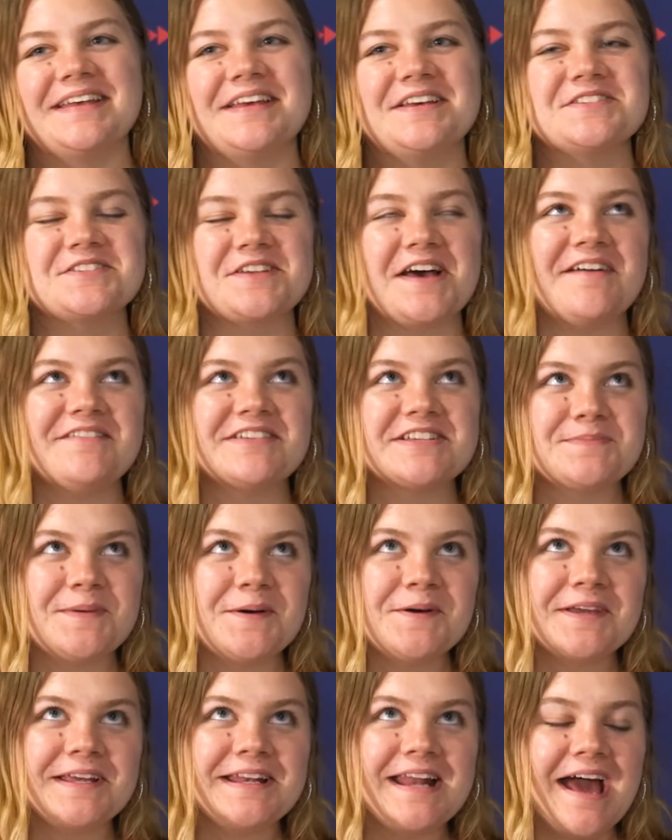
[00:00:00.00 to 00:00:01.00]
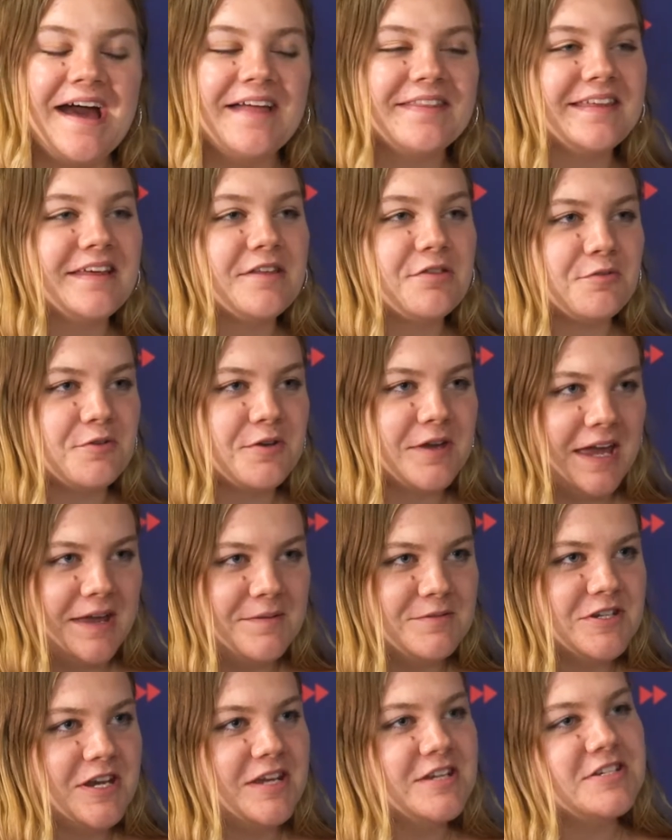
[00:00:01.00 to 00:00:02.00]
So having spoken at the Through Game
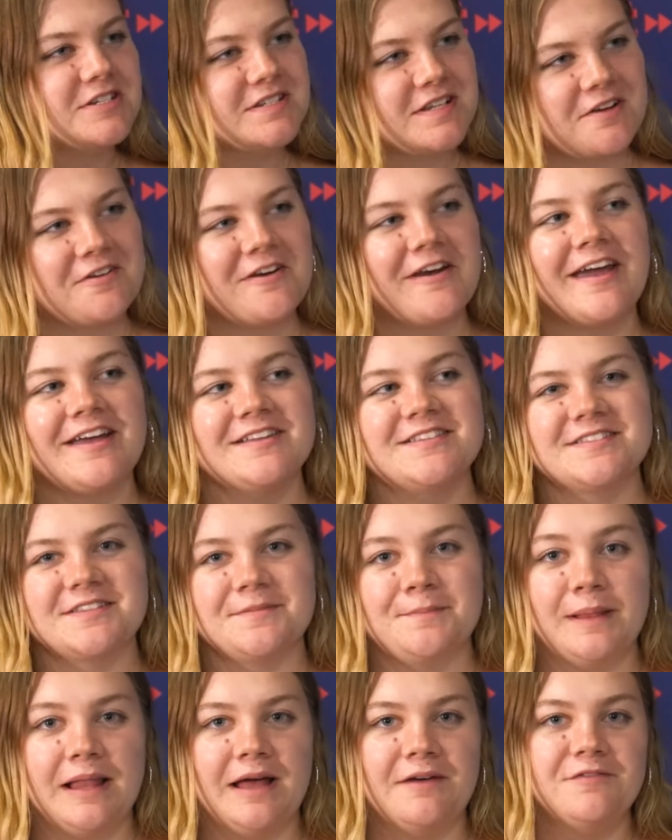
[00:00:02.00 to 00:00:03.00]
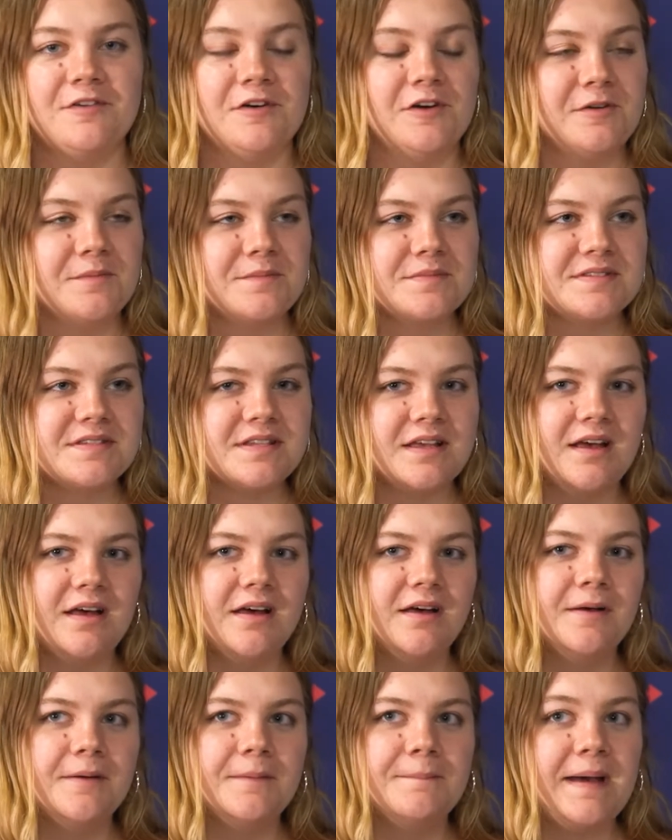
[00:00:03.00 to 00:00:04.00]
Changers, Aggregators and Platforms
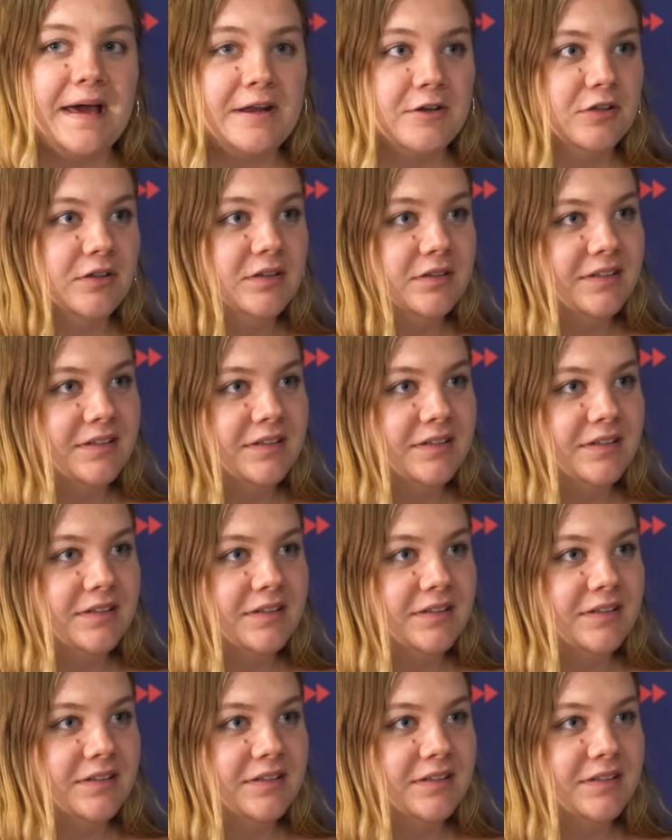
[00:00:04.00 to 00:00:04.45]
panel